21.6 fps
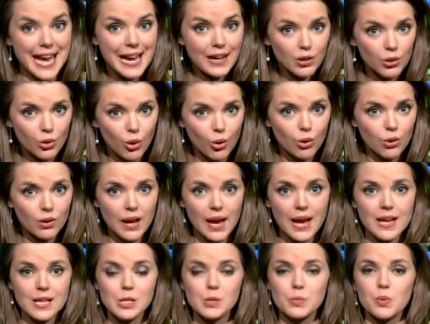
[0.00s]
That goal
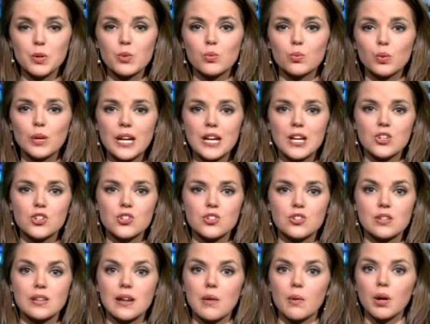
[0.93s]
has been
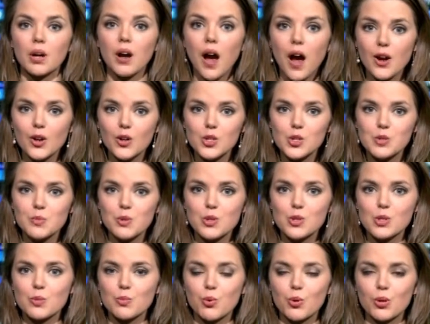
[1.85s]
reached, and now a congressman
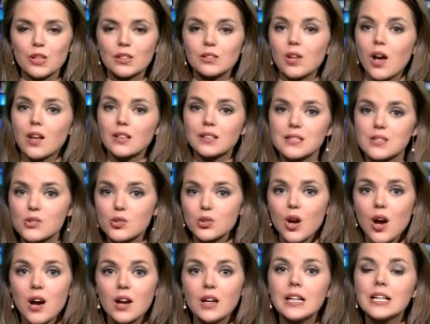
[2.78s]
is supporting Lely's
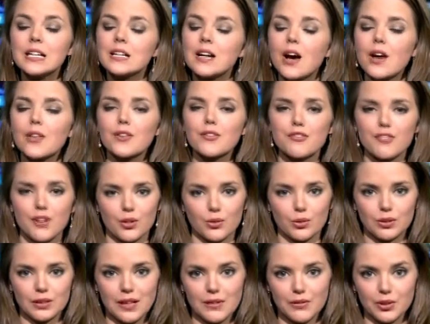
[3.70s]
Law on the
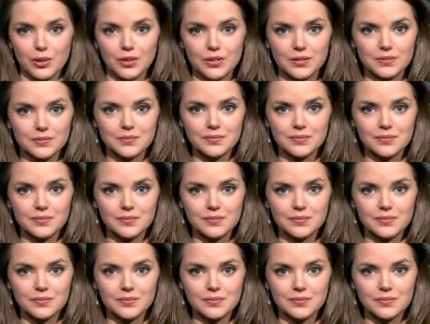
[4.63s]
federal level.